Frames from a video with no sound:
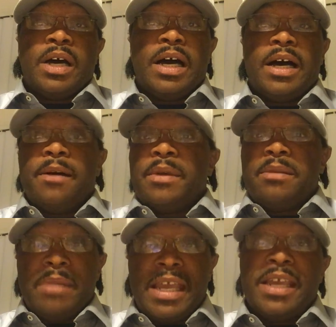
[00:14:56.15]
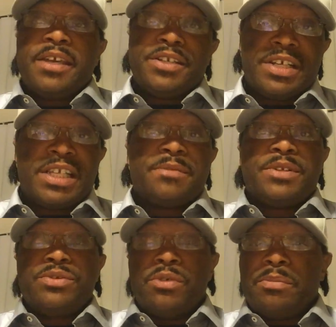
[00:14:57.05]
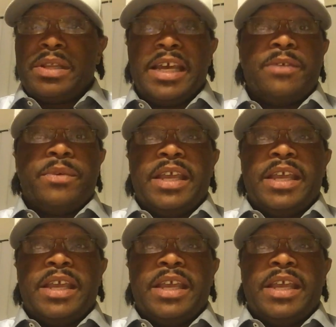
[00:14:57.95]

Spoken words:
and making adjustments to a plan.